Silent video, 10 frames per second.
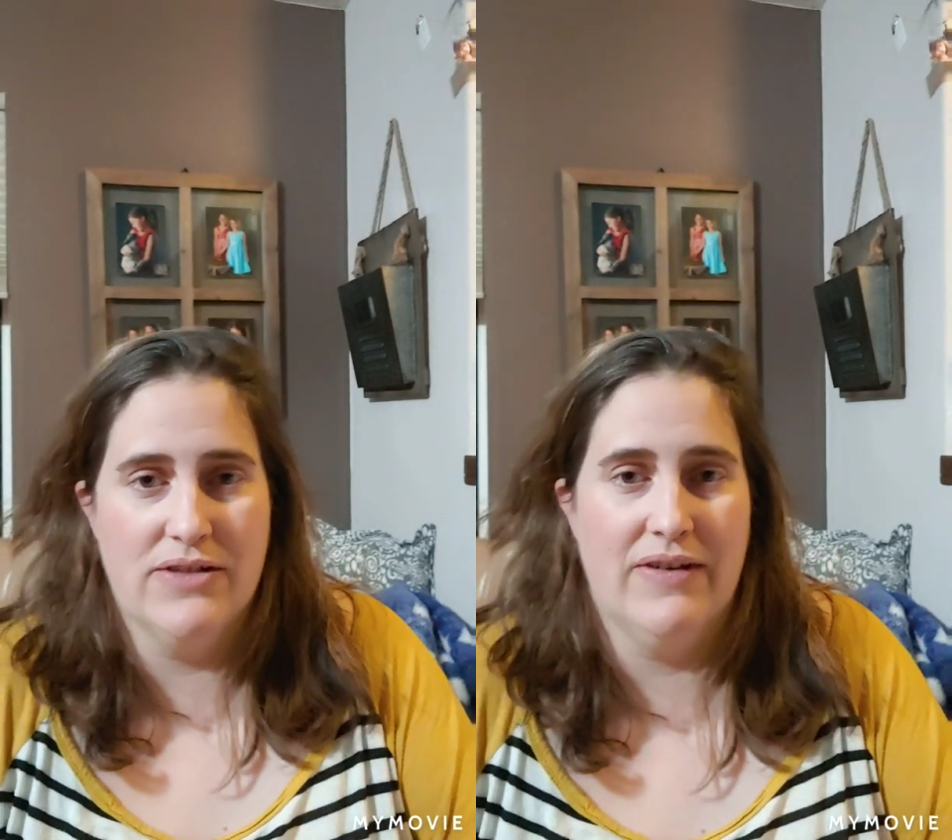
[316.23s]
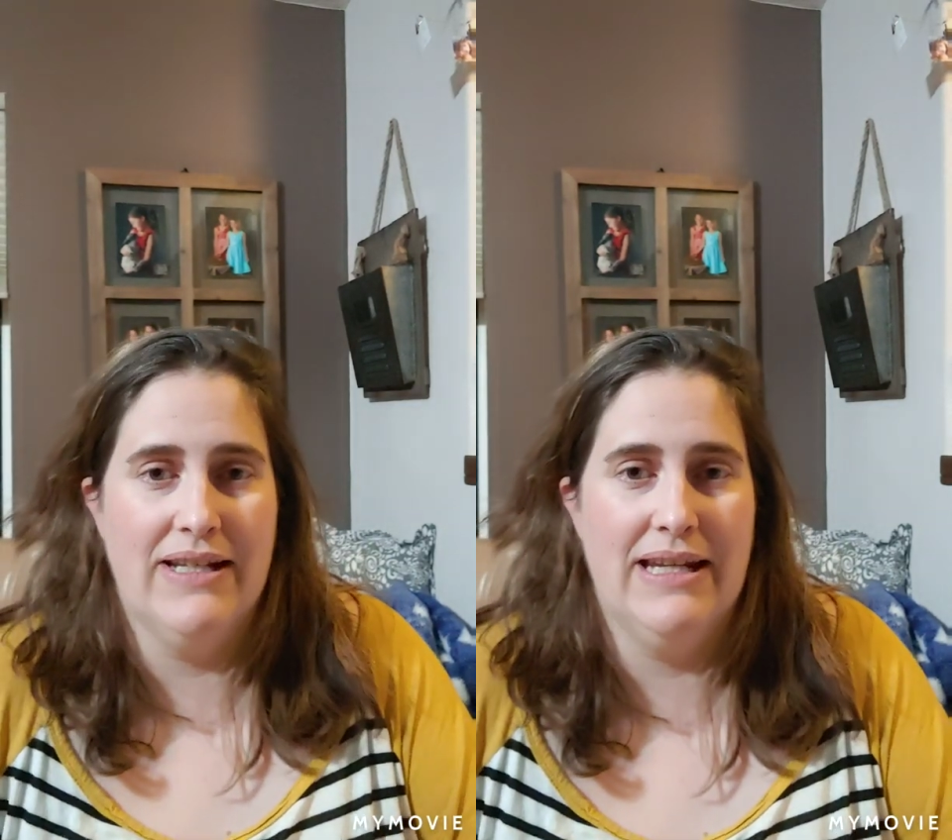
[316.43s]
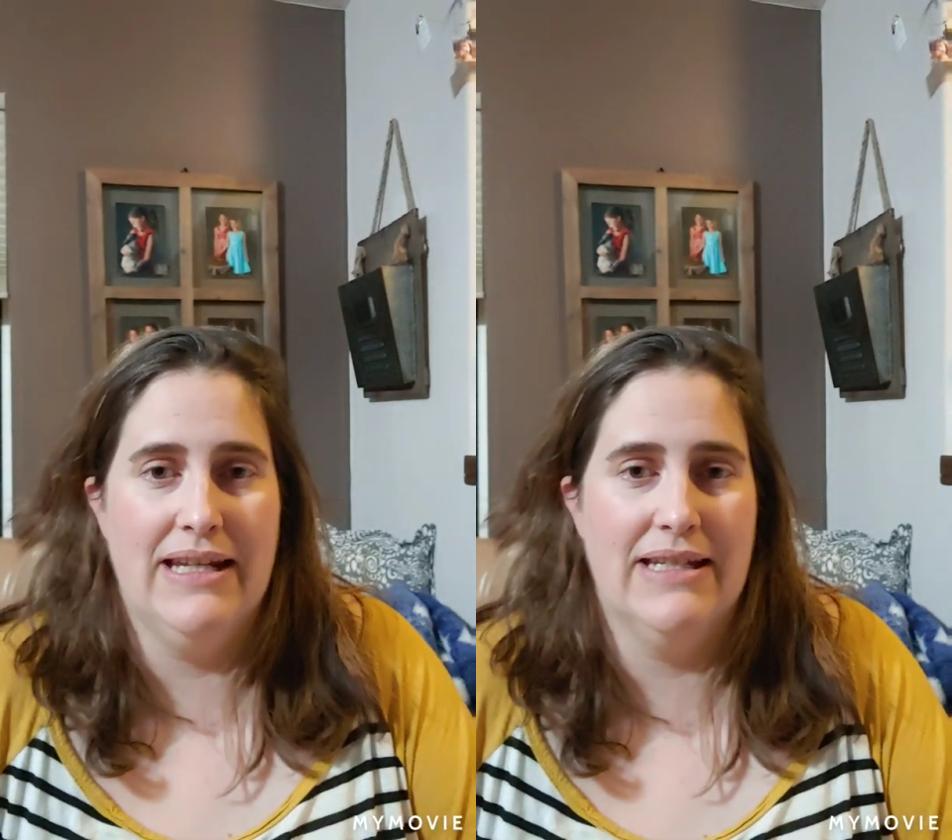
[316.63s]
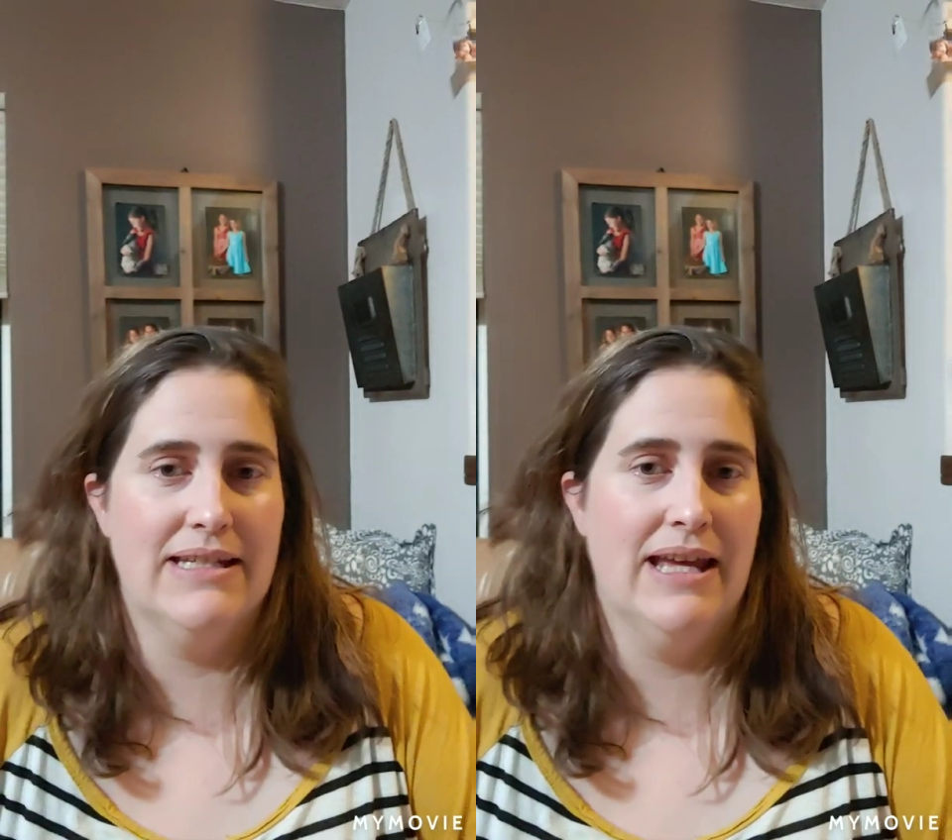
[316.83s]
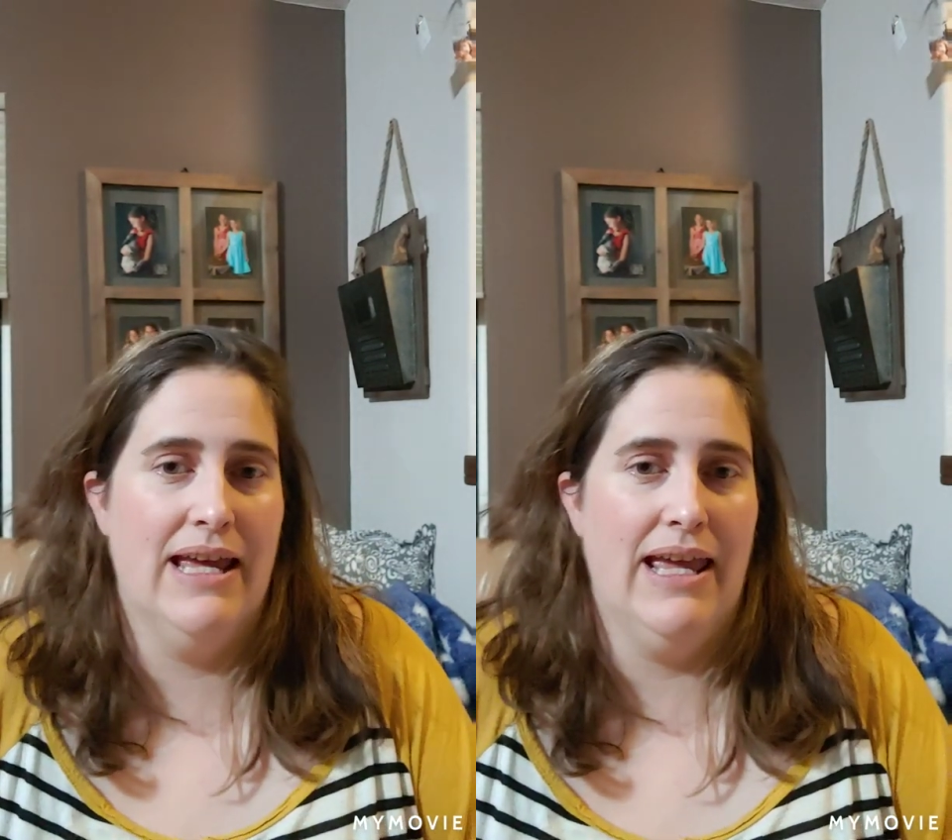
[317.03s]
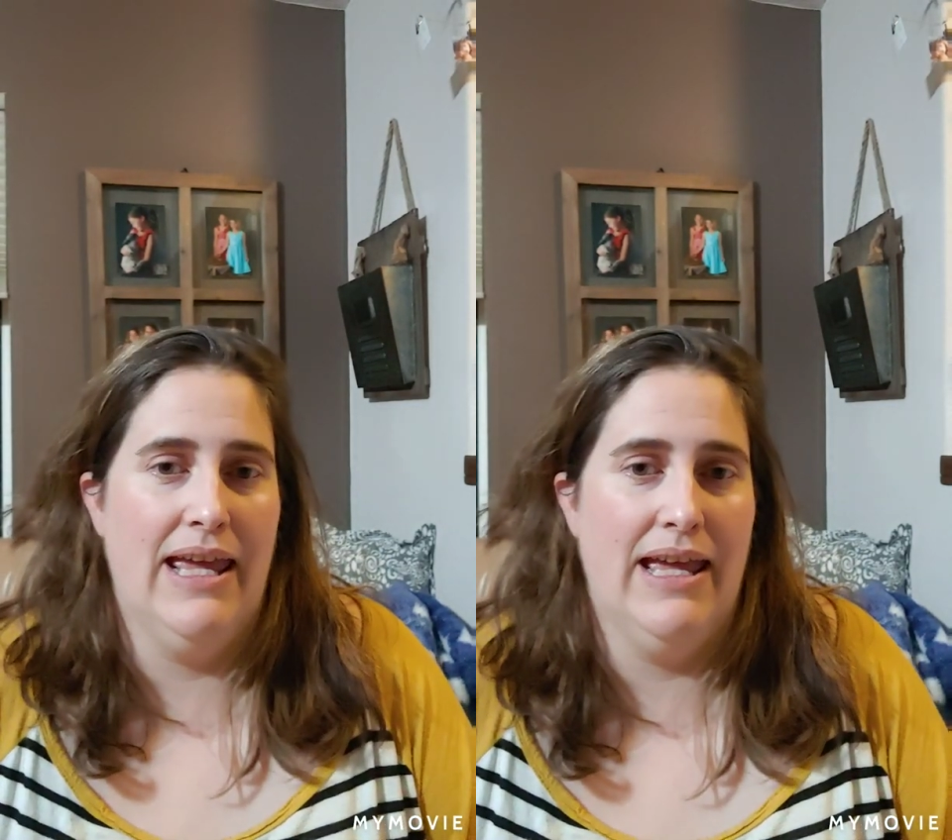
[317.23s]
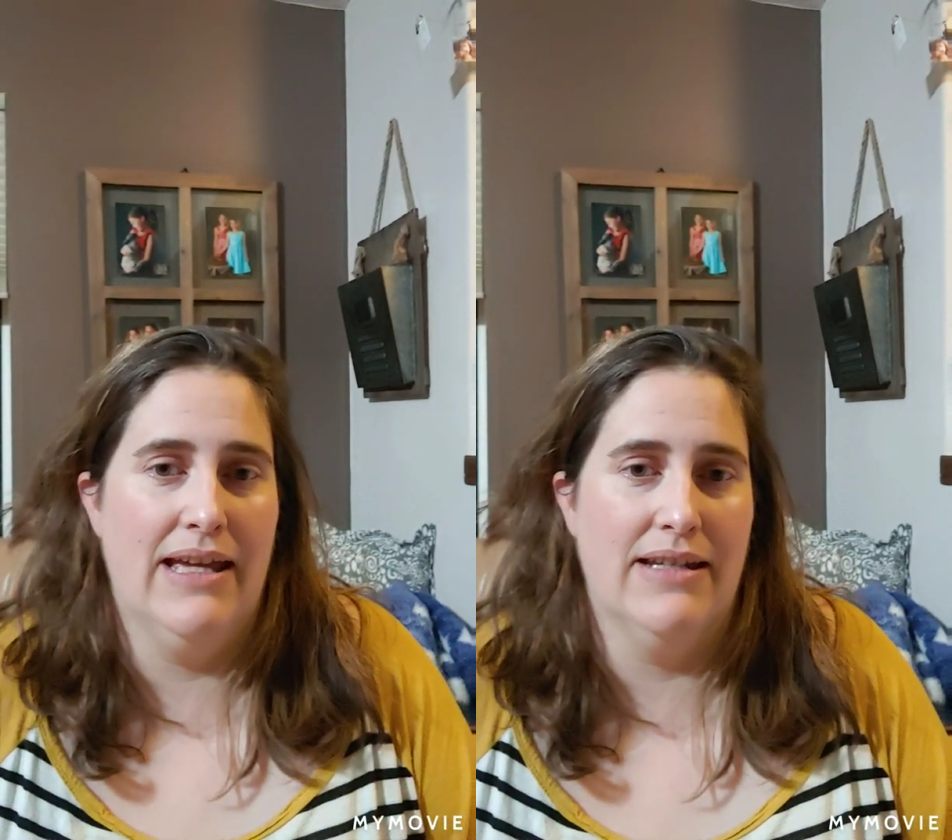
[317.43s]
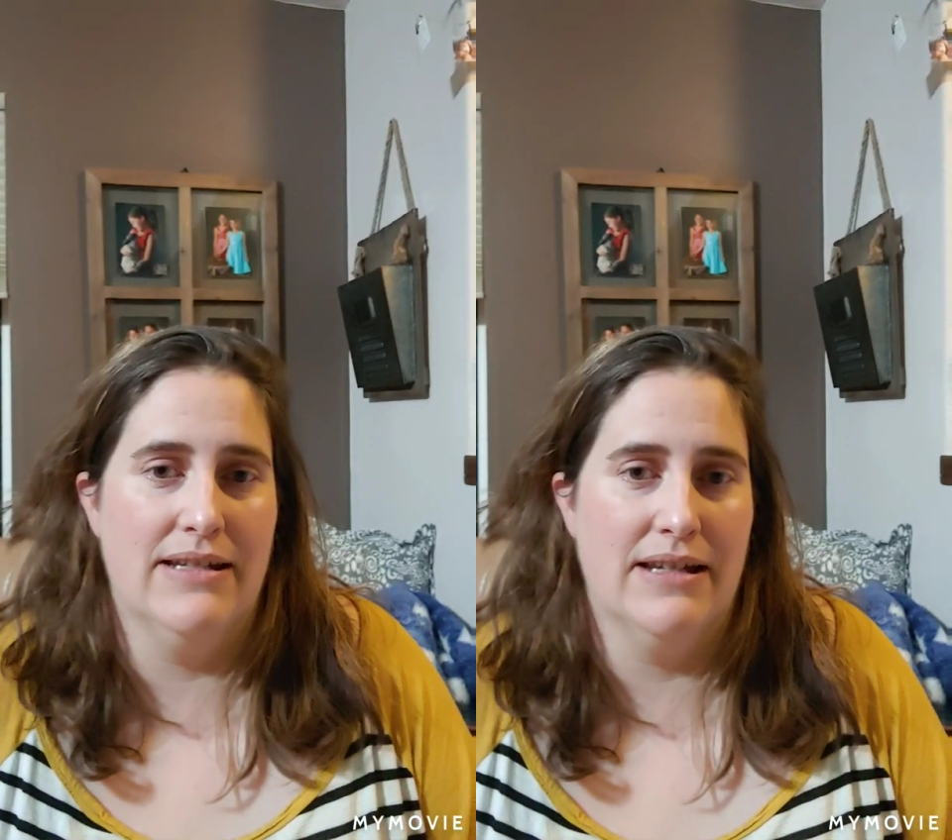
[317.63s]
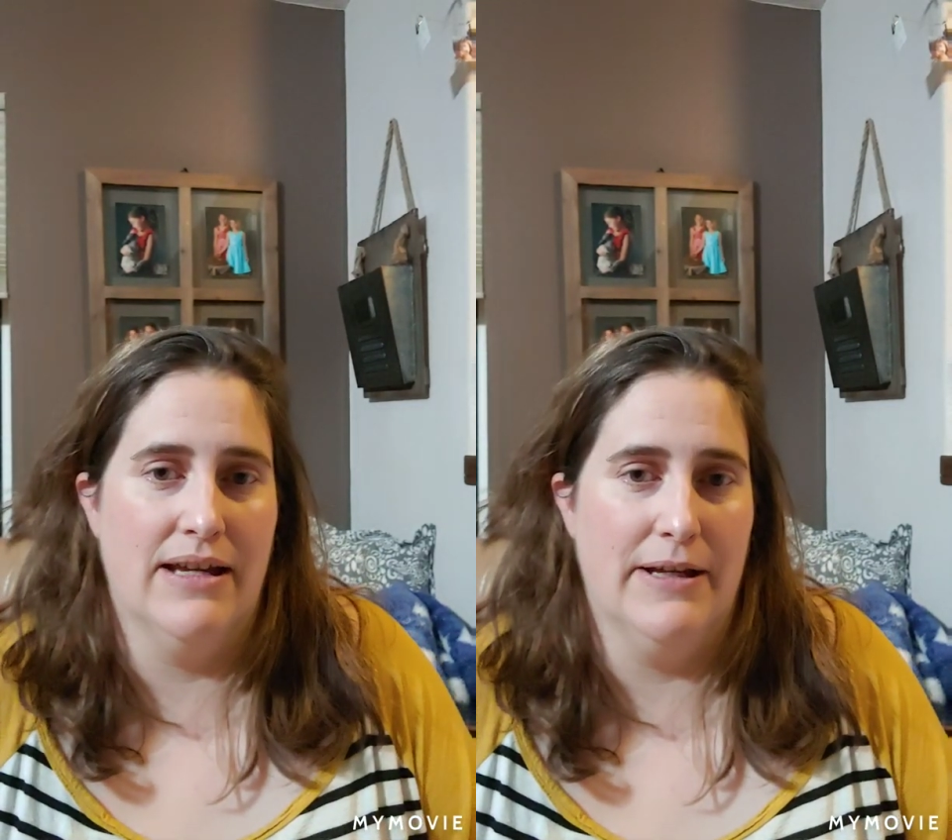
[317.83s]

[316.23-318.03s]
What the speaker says: if I need it, and